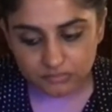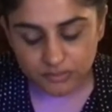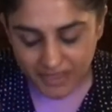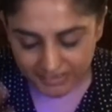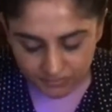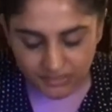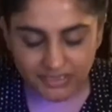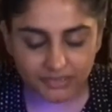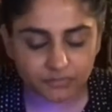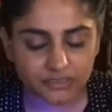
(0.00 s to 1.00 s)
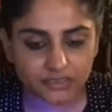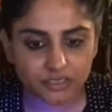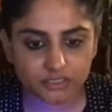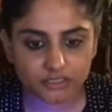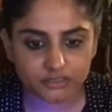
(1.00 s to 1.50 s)
the pandemic had been
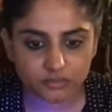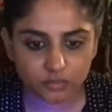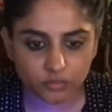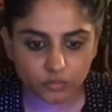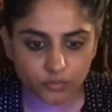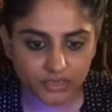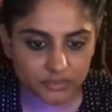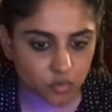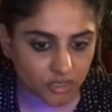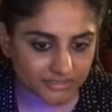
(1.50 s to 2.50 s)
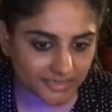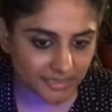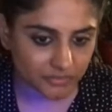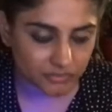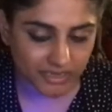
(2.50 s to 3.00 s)
declared. We had walked
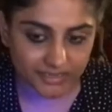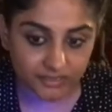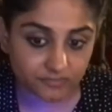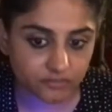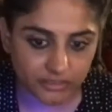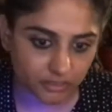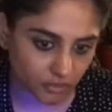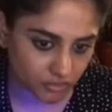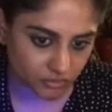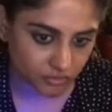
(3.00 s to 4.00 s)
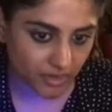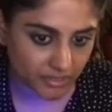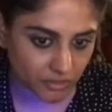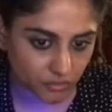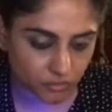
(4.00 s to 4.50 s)
down. I live very close to
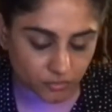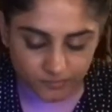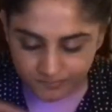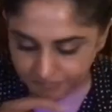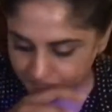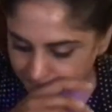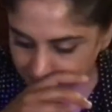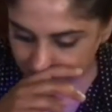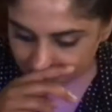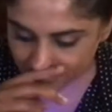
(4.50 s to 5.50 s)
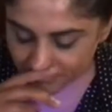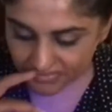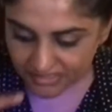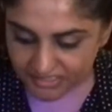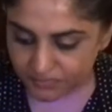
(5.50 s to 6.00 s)
NYU.
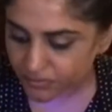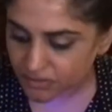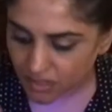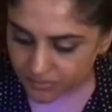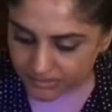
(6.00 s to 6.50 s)
It's a pretty